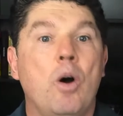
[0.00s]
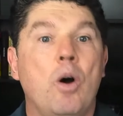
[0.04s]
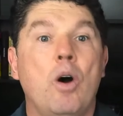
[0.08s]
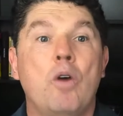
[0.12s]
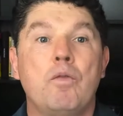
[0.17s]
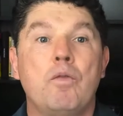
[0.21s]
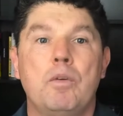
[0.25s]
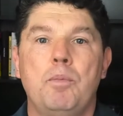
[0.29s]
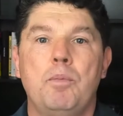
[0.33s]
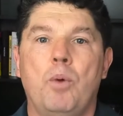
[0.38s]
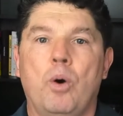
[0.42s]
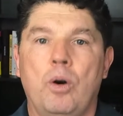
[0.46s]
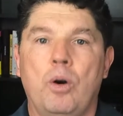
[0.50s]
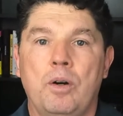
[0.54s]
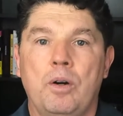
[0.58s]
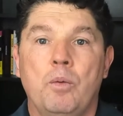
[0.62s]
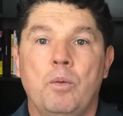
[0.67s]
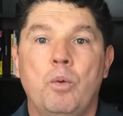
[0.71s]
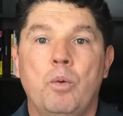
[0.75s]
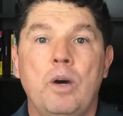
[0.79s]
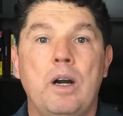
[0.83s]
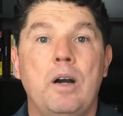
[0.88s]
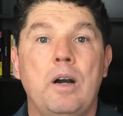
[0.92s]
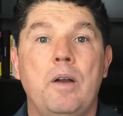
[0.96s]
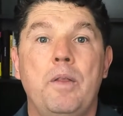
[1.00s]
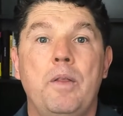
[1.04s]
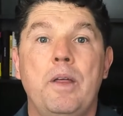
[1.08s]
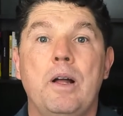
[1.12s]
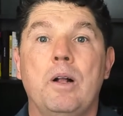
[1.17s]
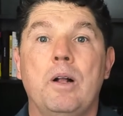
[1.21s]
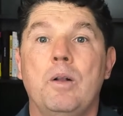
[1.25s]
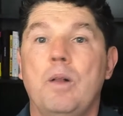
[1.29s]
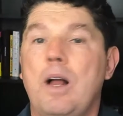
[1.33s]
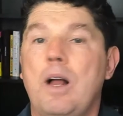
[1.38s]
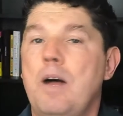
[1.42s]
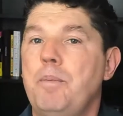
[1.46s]
overboard where
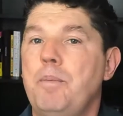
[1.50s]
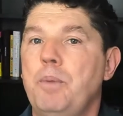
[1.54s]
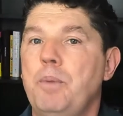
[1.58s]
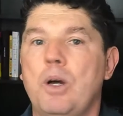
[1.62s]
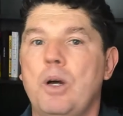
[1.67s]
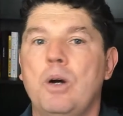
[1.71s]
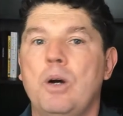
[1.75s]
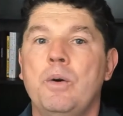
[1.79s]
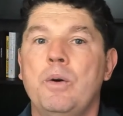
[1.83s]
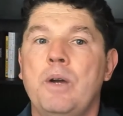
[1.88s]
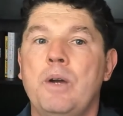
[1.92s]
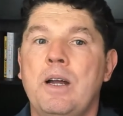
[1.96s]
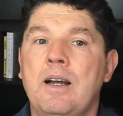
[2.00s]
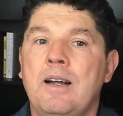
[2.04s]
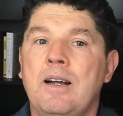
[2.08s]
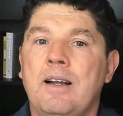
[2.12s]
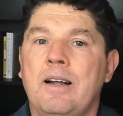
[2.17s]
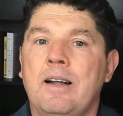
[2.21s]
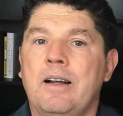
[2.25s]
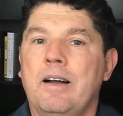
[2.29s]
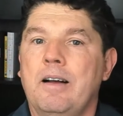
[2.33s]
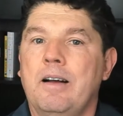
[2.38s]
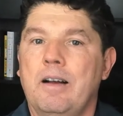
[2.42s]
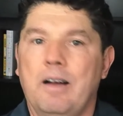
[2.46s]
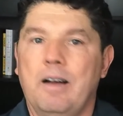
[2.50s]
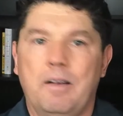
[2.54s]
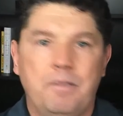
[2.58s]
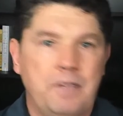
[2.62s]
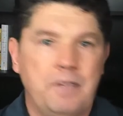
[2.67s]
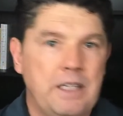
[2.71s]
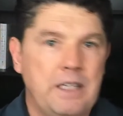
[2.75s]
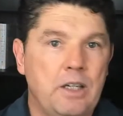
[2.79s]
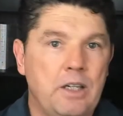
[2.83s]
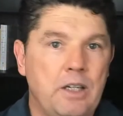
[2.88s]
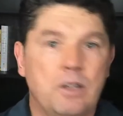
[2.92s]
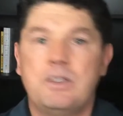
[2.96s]
they'll upload
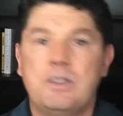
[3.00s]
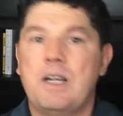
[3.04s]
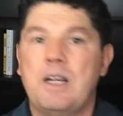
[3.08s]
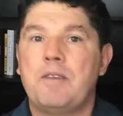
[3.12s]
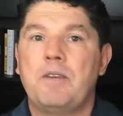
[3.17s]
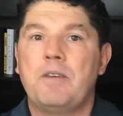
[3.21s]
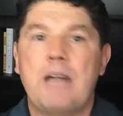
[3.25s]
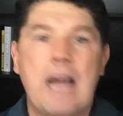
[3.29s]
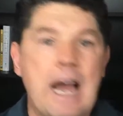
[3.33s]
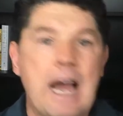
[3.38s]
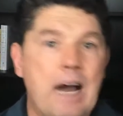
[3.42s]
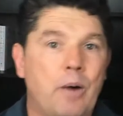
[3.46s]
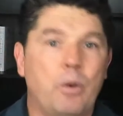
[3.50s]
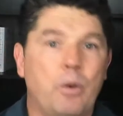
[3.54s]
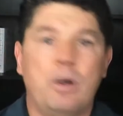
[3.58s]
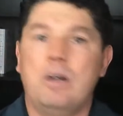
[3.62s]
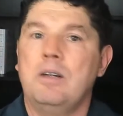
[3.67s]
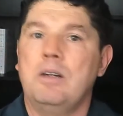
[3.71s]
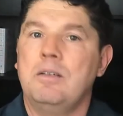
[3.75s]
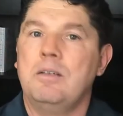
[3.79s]
videos every hour.